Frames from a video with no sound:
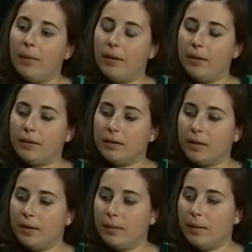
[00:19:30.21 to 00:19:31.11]
there are
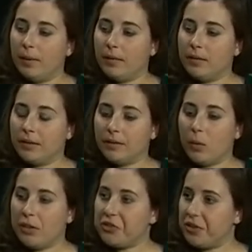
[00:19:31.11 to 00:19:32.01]
some just
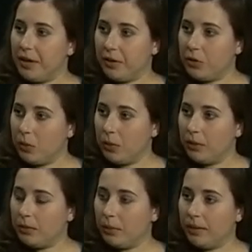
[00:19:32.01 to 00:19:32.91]
questionnaire
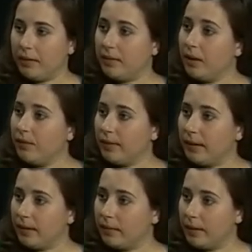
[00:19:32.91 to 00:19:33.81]
tools where it's a self
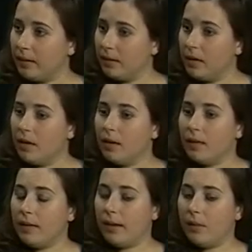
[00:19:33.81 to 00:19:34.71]
assessment.
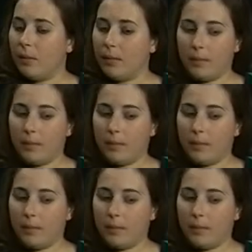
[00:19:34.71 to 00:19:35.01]
Mm-hmm. We have one of